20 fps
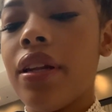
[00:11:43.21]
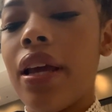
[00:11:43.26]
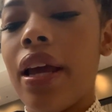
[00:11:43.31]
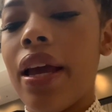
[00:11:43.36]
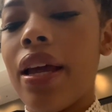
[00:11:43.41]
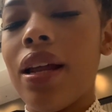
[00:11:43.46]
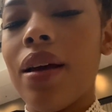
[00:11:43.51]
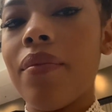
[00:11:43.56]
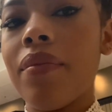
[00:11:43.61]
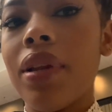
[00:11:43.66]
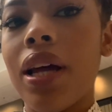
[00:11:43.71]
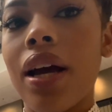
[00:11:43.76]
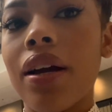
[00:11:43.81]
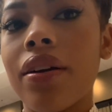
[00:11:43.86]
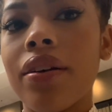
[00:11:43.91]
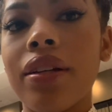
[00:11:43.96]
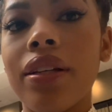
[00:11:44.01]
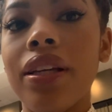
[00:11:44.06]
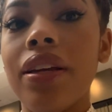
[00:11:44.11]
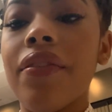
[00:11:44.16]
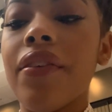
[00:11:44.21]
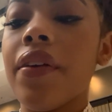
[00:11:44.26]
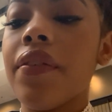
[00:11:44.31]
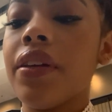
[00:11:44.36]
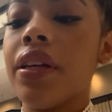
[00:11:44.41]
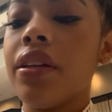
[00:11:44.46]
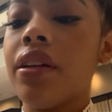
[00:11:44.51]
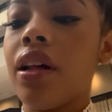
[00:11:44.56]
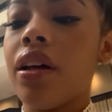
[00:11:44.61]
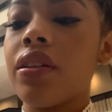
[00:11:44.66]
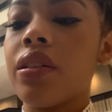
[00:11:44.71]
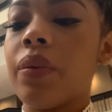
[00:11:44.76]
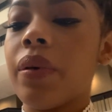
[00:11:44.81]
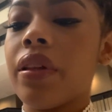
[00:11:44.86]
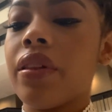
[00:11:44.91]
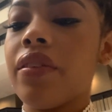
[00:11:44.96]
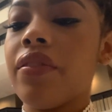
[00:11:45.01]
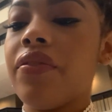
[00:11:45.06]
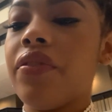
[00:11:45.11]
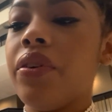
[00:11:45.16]
and I'm not gonna eat $15
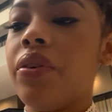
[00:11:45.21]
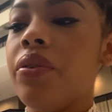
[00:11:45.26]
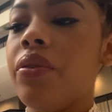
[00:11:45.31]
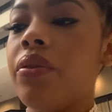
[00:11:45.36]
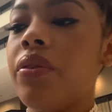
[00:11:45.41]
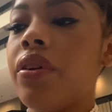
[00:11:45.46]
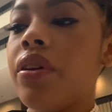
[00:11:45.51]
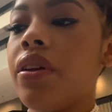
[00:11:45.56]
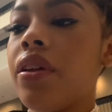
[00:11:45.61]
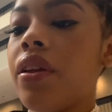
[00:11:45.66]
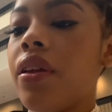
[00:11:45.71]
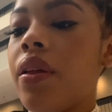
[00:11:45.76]
worth of food.